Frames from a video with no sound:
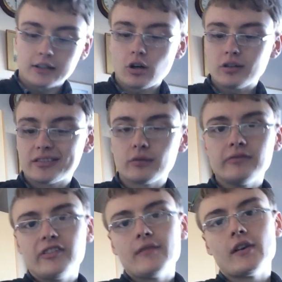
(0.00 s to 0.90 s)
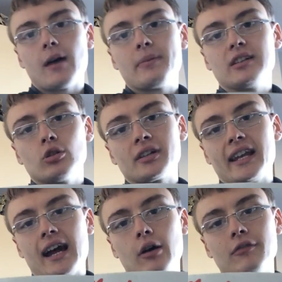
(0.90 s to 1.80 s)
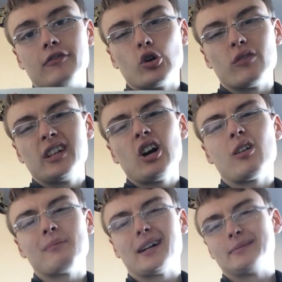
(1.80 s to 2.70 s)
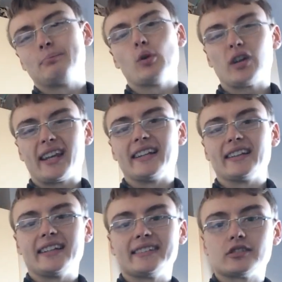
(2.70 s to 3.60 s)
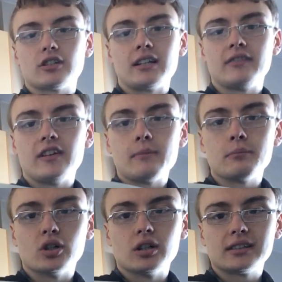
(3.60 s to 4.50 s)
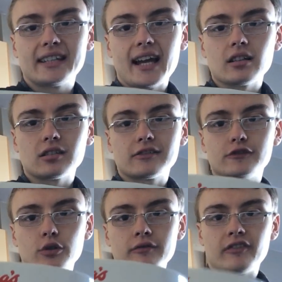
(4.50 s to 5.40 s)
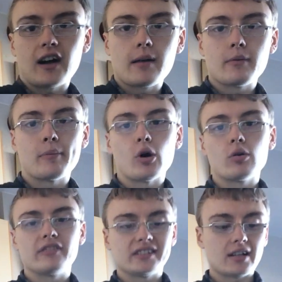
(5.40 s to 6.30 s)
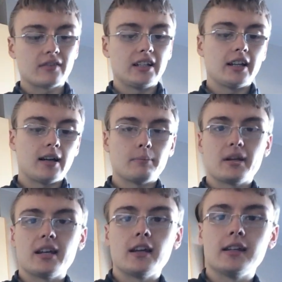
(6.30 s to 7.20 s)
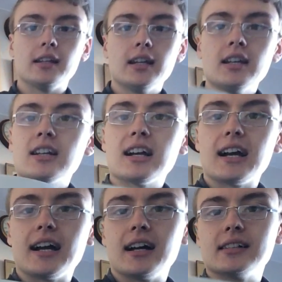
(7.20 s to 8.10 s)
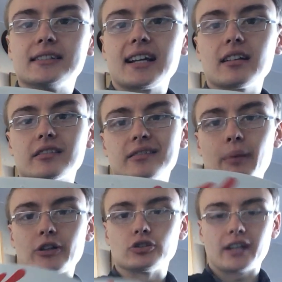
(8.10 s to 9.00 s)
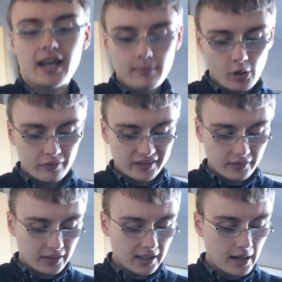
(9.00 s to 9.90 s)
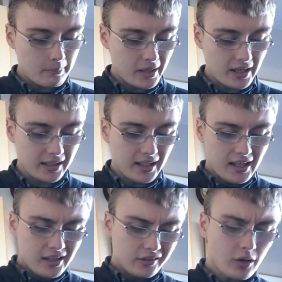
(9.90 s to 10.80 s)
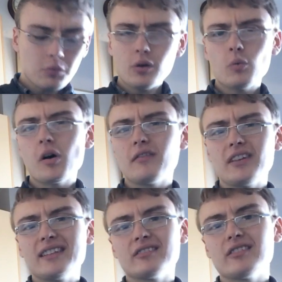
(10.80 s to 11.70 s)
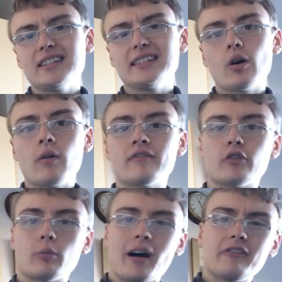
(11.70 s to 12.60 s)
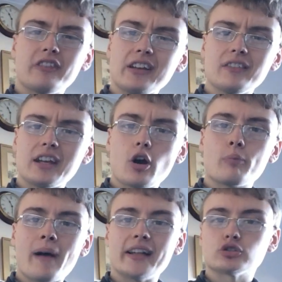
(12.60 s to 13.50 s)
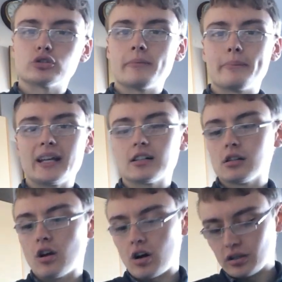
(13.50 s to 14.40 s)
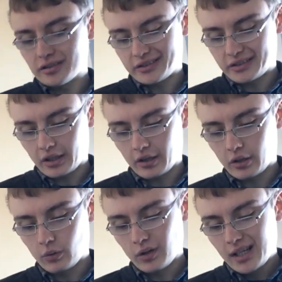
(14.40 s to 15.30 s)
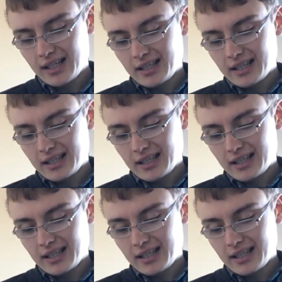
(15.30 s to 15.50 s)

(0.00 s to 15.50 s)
I got something that I've been looking out for. They're not on my bucket list or anything, but Kellogg's Fruit and Fibre Bowl for 79p and Kellogg's Special K Bowl for 79p. Don't know what these are really going for, but I think they go better in bigger lots. So